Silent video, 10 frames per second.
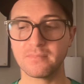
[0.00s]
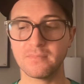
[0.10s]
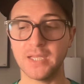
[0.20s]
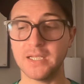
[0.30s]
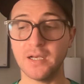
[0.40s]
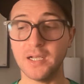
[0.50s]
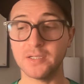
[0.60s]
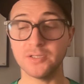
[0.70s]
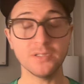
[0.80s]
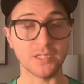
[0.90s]
and
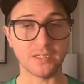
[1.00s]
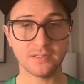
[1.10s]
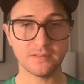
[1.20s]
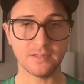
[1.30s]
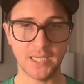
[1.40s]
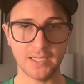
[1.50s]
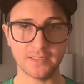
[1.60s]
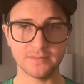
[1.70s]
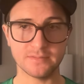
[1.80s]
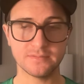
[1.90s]
not good.
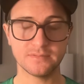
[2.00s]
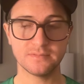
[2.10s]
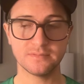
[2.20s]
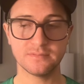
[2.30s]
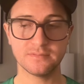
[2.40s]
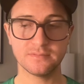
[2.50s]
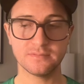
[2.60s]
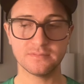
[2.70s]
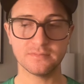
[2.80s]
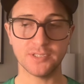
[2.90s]
And
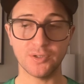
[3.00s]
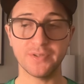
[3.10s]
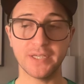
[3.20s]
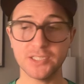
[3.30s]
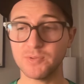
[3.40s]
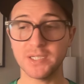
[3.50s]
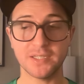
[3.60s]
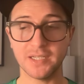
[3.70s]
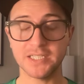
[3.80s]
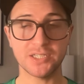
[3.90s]
though that's why
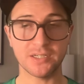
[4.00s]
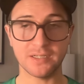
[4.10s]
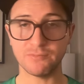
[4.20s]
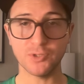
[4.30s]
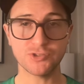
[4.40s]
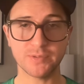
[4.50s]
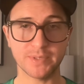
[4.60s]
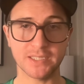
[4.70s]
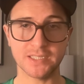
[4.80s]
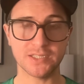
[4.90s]
a road trip
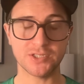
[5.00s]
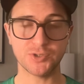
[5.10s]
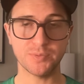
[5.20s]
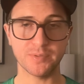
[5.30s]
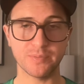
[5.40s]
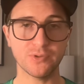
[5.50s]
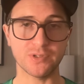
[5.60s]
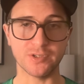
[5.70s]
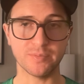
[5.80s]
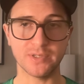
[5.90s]
like this is super
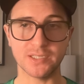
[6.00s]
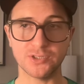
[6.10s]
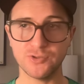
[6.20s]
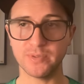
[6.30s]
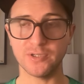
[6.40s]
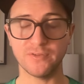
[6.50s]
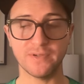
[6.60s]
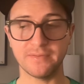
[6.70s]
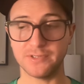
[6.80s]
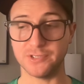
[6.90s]
important. You're playing two below
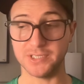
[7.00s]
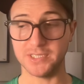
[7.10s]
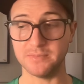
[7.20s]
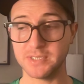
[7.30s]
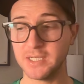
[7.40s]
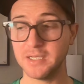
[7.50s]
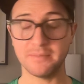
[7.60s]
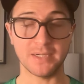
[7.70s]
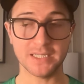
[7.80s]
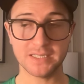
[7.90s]
500 teams.
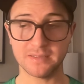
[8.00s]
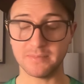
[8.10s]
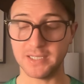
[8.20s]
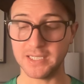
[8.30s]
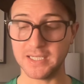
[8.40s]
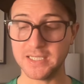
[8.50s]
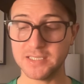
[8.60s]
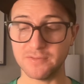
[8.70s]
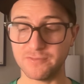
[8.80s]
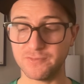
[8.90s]
My guess
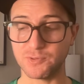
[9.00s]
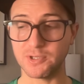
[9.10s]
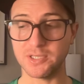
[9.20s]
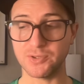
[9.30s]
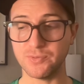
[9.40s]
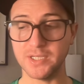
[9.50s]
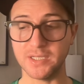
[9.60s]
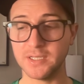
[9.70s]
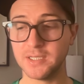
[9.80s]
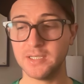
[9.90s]
of
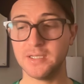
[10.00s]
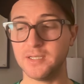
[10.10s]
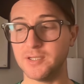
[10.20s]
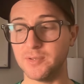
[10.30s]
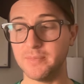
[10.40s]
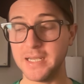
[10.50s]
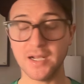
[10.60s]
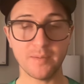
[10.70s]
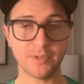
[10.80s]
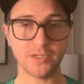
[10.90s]
4-3, you know, may
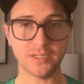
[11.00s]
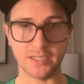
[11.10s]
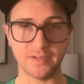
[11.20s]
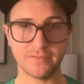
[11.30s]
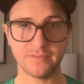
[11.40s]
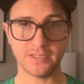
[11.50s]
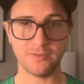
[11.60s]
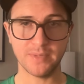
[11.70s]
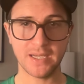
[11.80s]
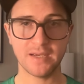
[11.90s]
not be good enough.
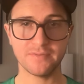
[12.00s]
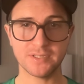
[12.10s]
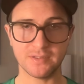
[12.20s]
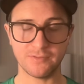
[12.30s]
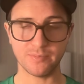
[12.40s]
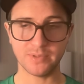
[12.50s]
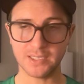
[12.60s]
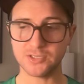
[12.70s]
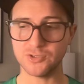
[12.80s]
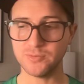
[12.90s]
You may have to, if you're
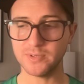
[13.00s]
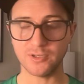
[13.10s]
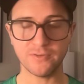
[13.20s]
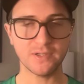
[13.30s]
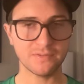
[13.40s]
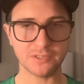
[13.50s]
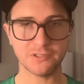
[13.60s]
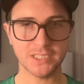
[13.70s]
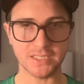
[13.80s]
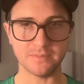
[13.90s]
playing two below
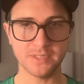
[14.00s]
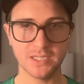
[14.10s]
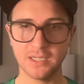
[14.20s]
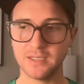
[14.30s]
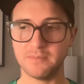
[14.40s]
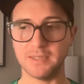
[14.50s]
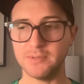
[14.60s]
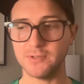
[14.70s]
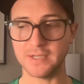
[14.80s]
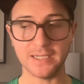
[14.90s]
500 teams,
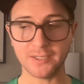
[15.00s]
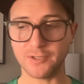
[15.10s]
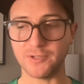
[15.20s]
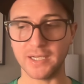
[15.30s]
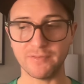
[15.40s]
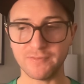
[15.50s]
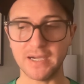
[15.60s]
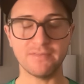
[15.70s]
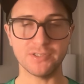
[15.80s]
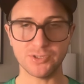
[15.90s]
maybe you got to go like
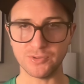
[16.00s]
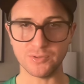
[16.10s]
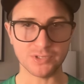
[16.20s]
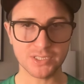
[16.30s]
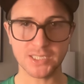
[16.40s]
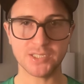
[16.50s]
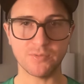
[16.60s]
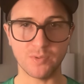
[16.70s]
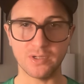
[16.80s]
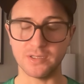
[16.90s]
5-2 or
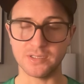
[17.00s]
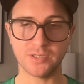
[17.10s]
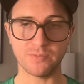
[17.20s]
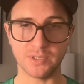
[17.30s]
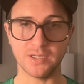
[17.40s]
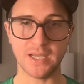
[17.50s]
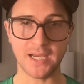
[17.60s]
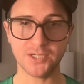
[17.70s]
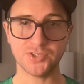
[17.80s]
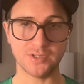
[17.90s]
6-1 to really
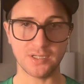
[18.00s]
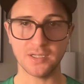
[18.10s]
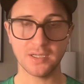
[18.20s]
actually